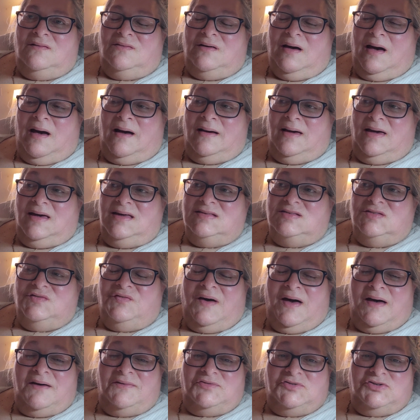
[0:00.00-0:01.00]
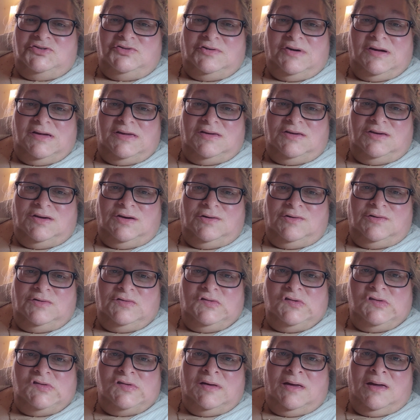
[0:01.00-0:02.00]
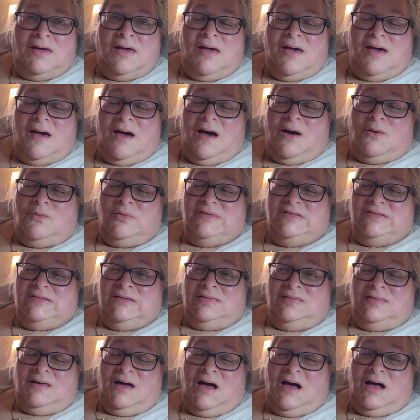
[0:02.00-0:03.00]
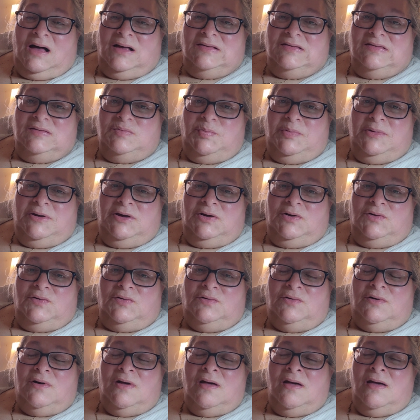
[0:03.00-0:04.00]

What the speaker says: I guess, 5 straight years I was in the hospital